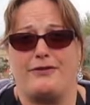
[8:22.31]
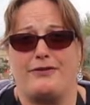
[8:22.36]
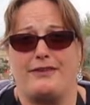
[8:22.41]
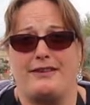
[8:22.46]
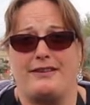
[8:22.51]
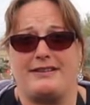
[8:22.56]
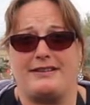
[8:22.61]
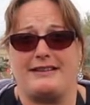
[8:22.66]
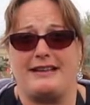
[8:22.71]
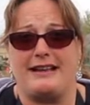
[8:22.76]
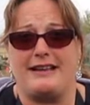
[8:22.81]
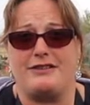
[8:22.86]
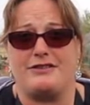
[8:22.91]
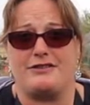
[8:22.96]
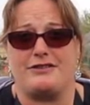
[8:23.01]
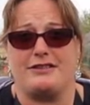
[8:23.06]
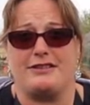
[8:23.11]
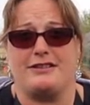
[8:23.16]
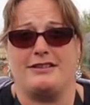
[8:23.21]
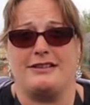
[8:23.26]
the
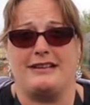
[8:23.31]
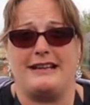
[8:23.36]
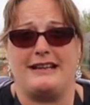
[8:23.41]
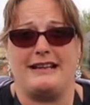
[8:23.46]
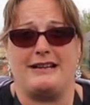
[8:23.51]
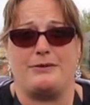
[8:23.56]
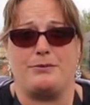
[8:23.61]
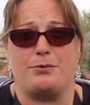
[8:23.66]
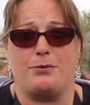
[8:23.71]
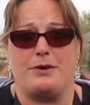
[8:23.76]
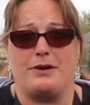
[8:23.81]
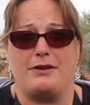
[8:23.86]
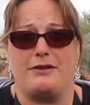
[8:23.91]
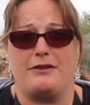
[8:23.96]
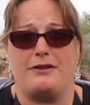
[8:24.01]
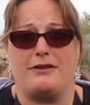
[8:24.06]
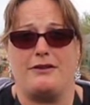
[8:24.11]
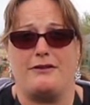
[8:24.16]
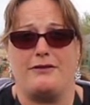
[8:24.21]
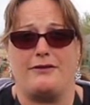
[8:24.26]
station is one
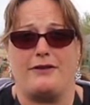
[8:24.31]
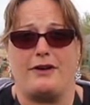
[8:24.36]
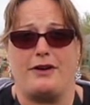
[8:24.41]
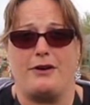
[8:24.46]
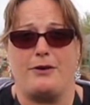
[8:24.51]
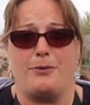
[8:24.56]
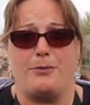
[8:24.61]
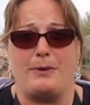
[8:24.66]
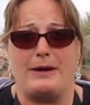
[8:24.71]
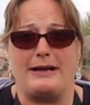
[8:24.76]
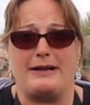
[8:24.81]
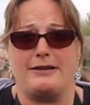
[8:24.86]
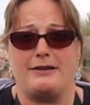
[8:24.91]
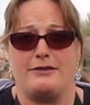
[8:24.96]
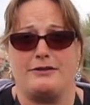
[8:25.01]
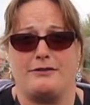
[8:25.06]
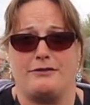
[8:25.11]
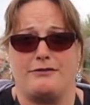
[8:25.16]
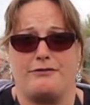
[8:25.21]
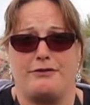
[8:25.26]
of our
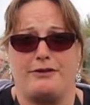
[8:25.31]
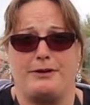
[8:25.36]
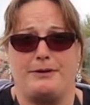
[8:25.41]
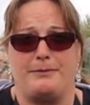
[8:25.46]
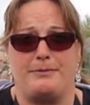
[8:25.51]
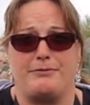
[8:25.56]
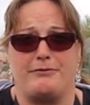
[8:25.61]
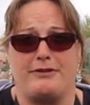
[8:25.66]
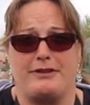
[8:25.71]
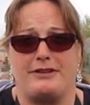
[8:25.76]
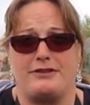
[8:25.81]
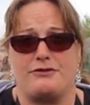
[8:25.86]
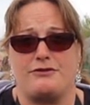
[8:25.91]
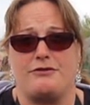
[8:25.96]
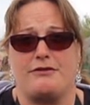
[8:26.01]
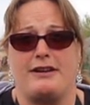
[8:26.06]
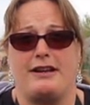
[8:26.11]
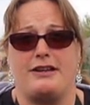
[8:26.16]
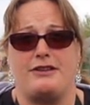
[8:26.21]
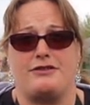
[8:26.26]
wagon group
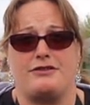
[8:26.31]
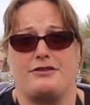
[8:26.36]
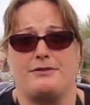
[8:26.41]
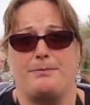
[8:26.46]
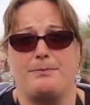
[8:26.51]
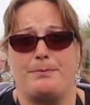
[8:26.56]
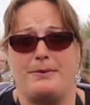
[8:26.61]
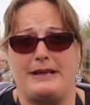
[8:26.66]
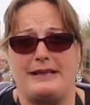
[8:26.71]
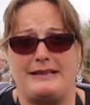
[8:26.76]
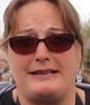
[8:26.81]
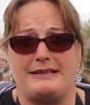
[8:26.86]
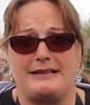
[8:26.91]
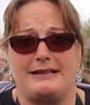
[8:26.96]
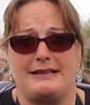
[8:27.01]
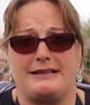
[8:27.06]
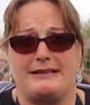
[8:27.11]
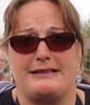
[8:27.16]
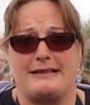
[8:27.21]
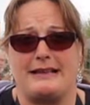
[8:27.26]
restoration
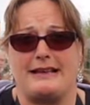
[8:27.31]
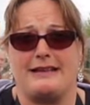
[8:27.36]
bases,